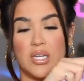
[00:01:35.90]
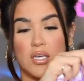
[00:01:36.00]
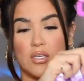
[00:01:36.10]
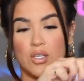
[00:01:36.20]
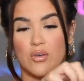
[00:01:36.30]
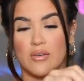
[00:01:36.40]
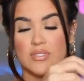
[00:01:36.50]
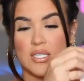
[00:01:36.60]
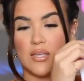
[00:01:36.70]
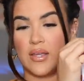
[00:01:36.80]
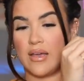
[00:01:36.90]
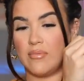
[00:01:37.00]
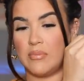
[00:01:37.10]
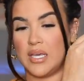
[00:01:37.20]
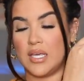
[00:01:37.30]
media, you have seen that I've
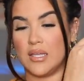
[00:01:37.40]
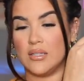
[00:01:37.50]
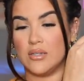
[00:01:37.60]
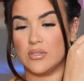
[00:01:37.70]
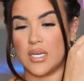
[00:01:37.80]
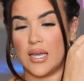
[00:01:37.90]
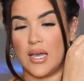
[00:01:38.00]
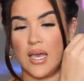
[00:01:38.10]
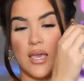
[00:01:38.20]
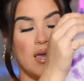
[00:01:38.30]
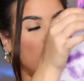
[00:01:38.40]
been making little tie-dye